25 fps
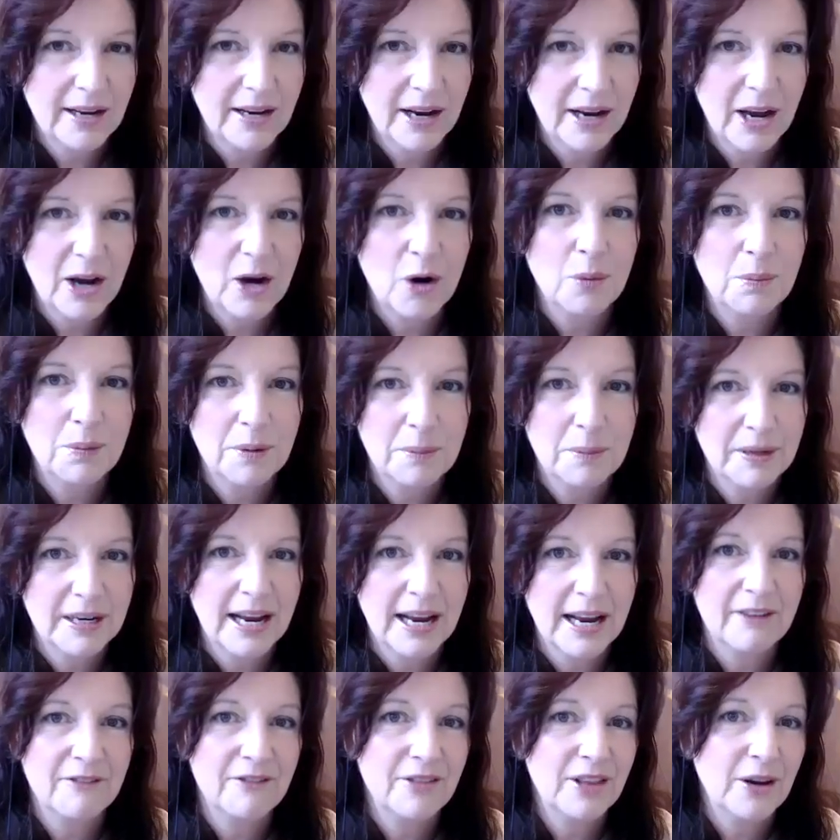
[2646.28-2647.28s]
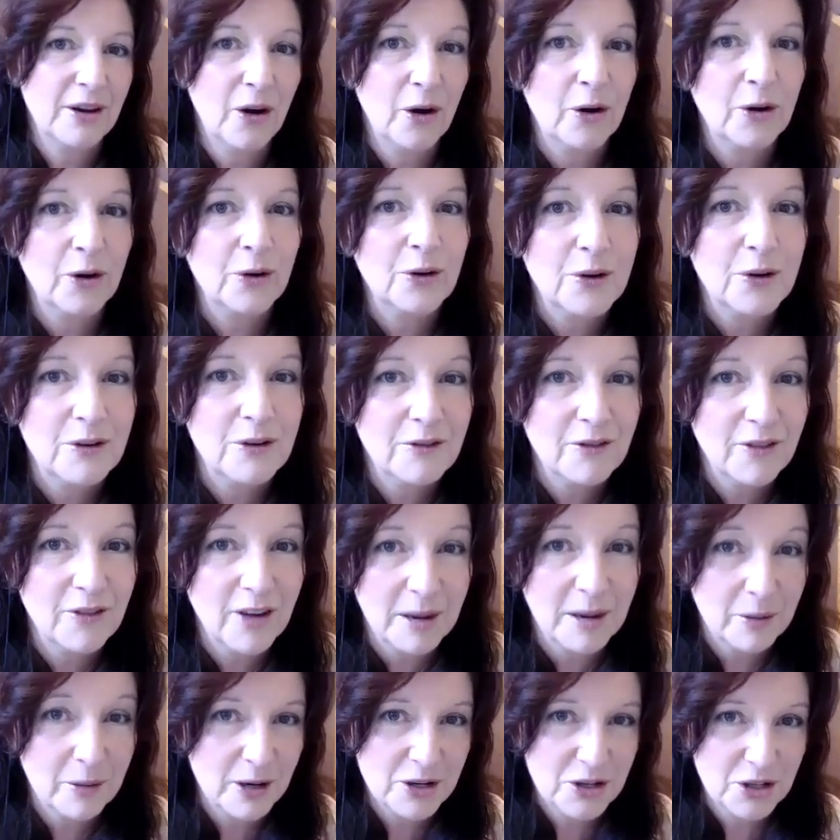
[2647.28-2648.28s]
help but have their own
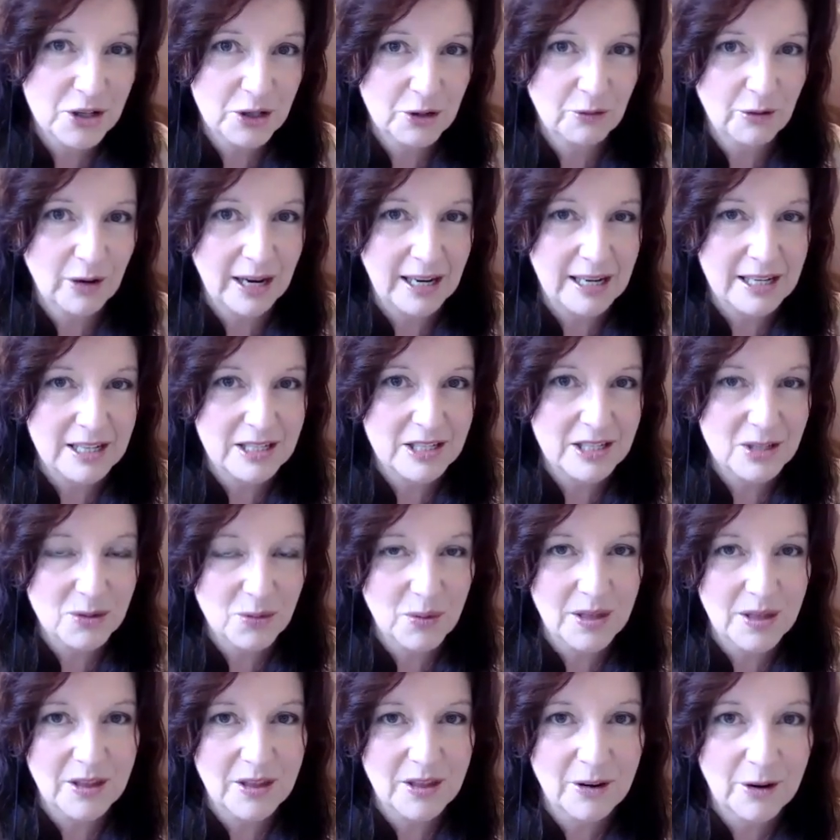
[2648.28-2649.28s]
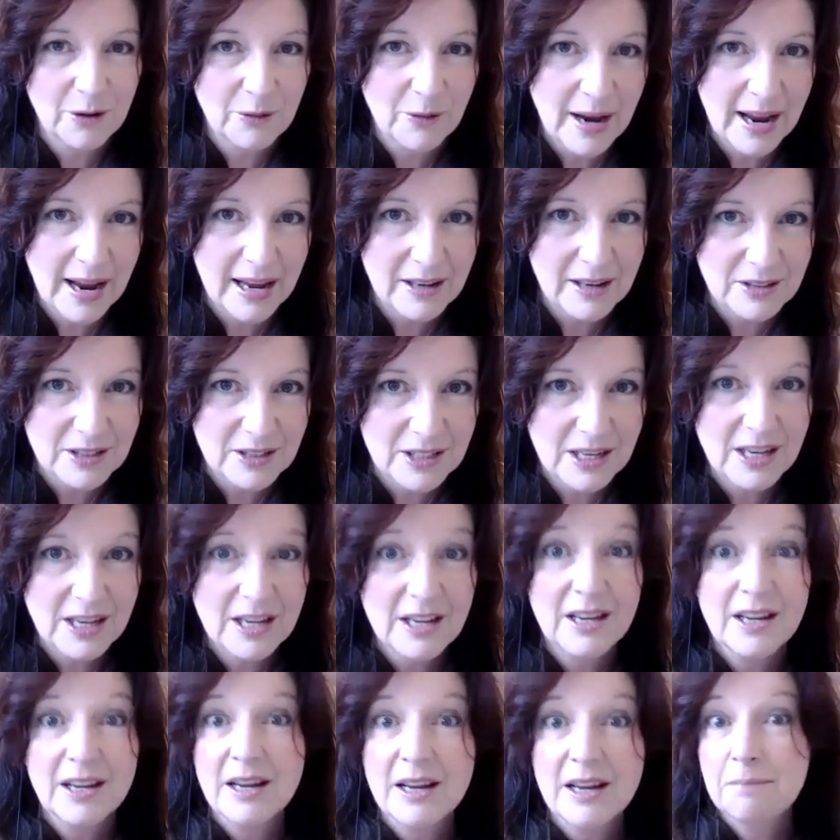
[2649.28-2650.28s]
vibration raised when they're around
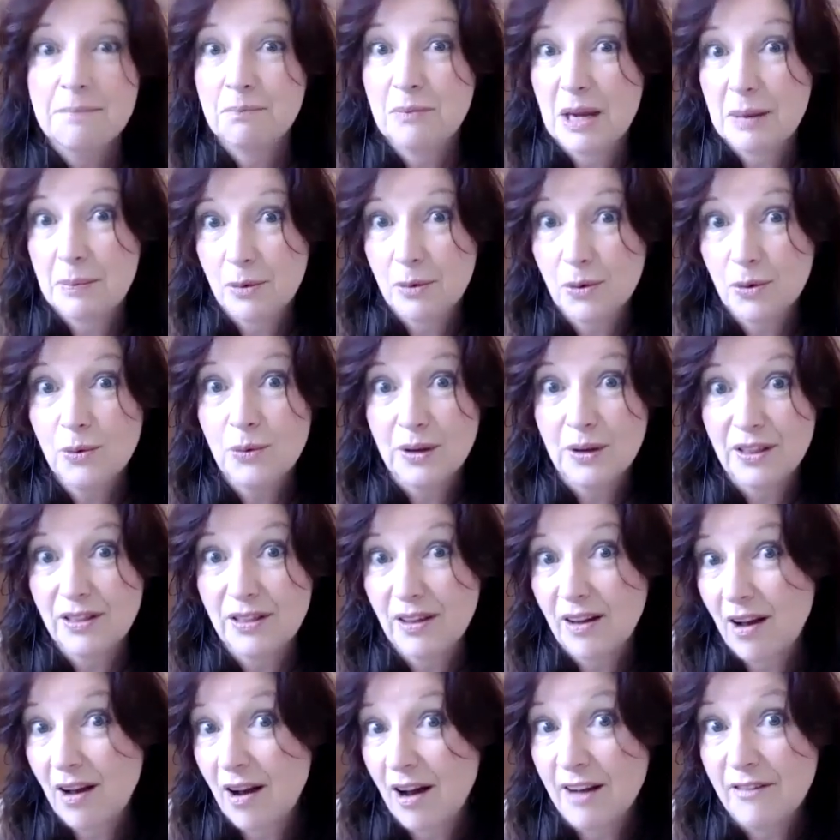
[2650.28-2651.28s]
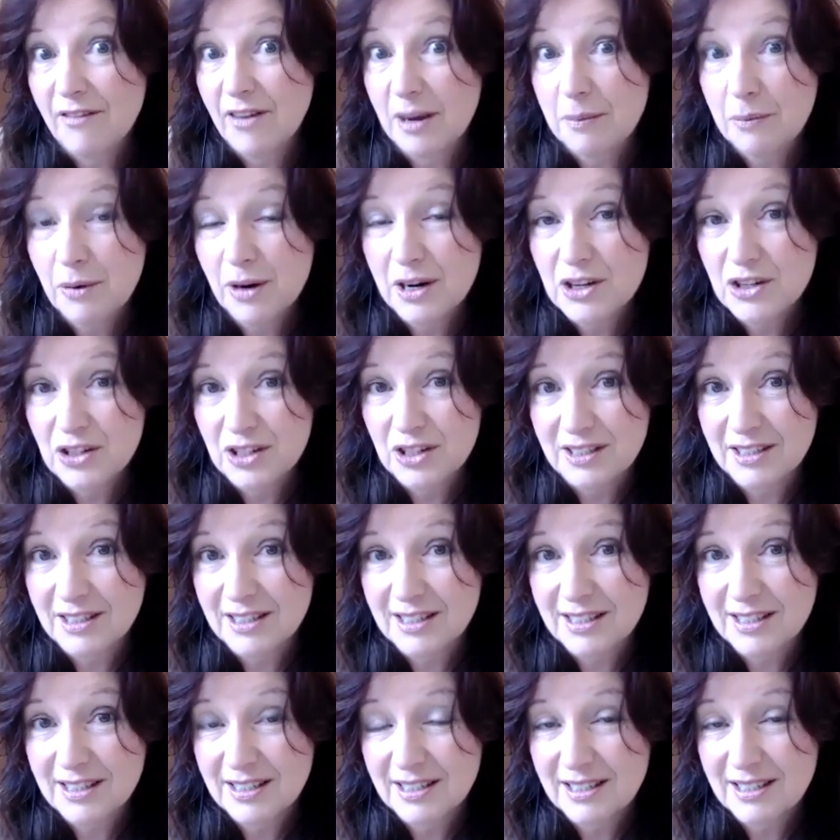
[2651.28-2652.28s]
people with high vibrations. It's